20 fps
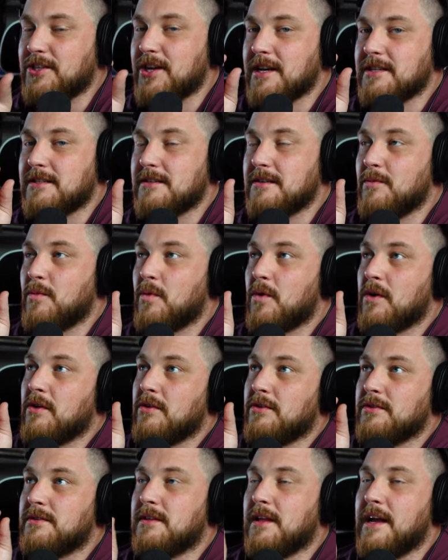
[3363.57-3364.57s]
she has the
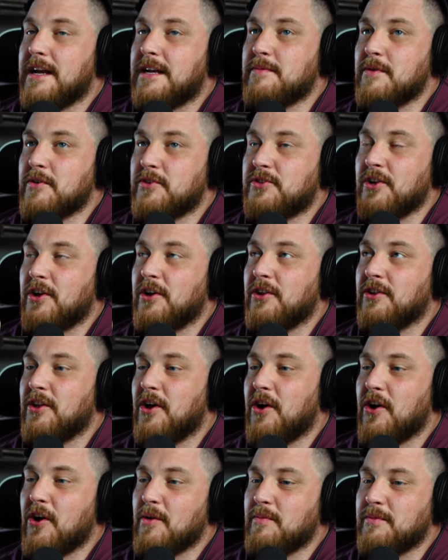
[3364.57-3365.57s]
world's like most
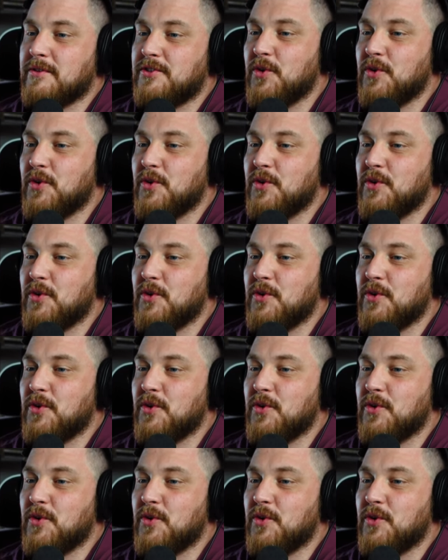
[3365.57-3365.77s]
alarm